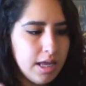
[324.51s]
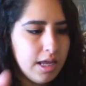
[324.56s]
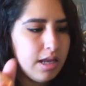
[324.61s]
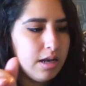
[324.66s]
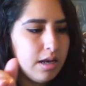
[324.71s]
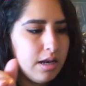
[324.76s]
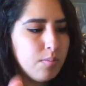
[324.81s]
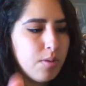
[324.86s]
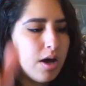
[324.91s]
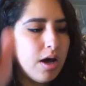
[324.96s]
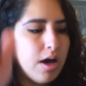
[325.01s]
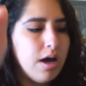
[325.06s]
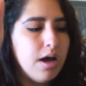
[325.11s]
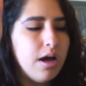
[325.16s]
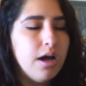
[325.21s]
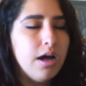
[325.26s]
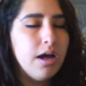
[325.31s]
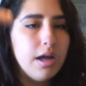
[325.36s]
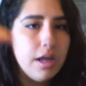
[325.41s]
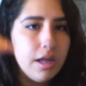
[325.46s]
in
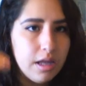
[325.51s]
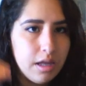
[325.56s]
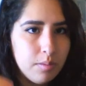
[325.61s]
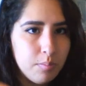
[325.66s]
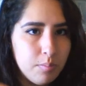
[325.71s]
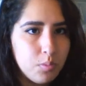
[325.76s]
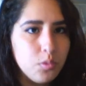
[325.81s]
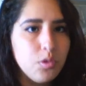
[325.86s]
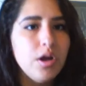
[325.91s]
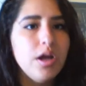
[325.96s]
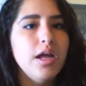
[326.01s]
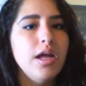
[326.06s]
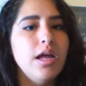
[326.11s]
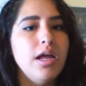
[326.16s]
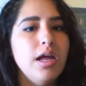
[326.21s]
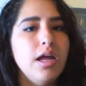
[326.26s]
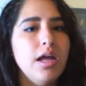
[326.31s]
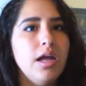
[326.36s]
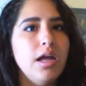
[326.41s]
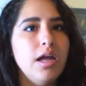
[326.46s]
my
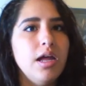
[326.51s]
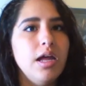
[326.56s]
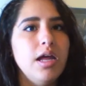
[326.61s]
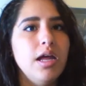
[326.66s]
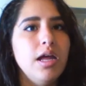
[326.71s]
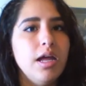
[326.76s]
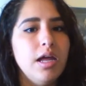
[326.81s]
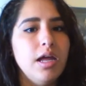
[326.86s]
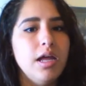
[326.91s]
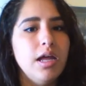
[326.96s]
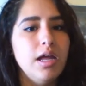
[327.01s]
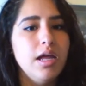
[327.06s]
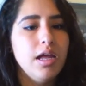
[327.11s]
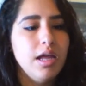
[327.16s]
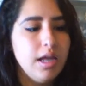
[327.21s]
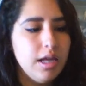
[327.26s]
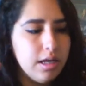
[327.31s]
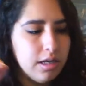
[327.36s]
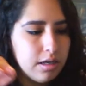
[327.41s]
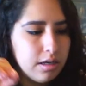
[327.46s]

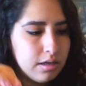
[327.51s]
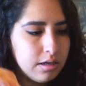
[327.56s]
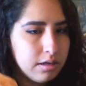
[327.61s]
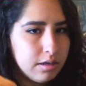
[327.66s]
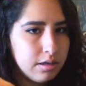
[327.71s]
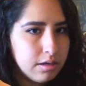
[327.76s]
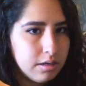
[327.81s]
brain.